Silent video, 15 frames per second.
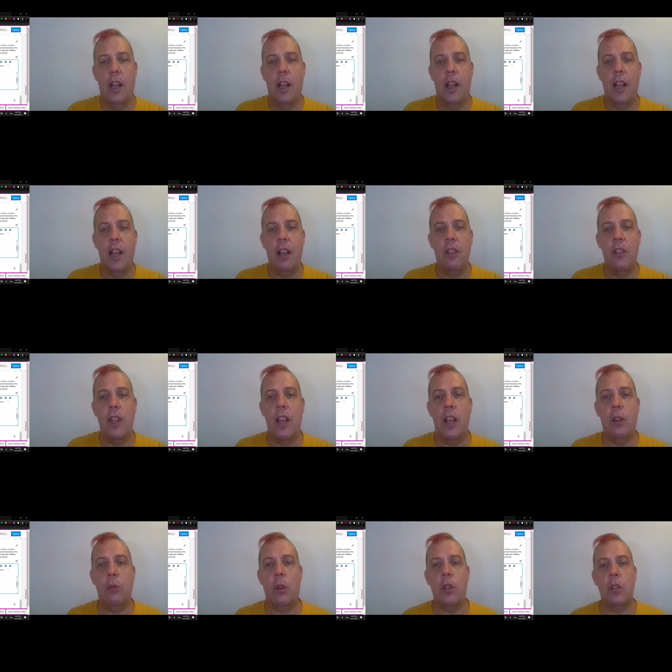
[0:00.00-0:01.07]
And
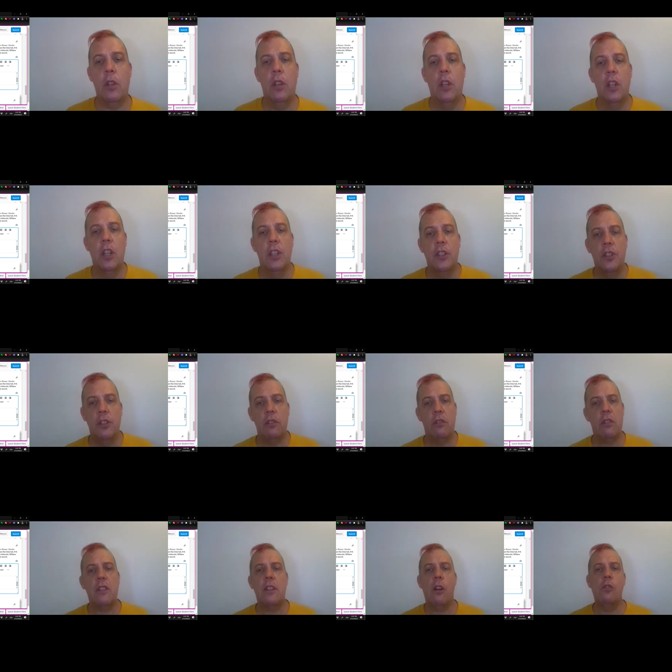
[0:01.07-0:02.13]
then
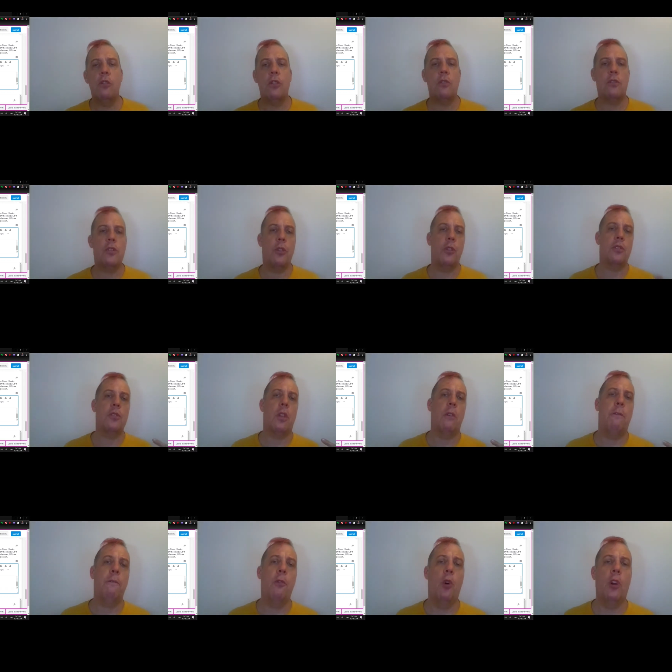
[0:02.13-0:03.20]
those are
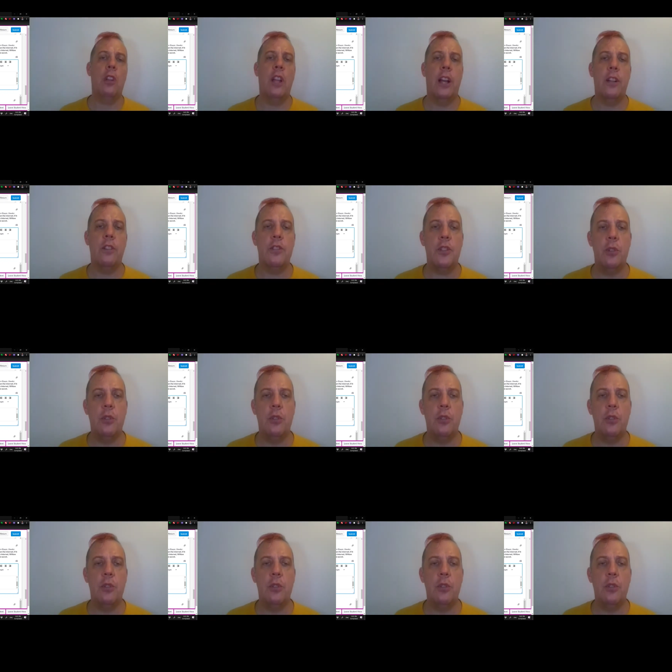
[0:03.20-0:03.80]
the 4 letters you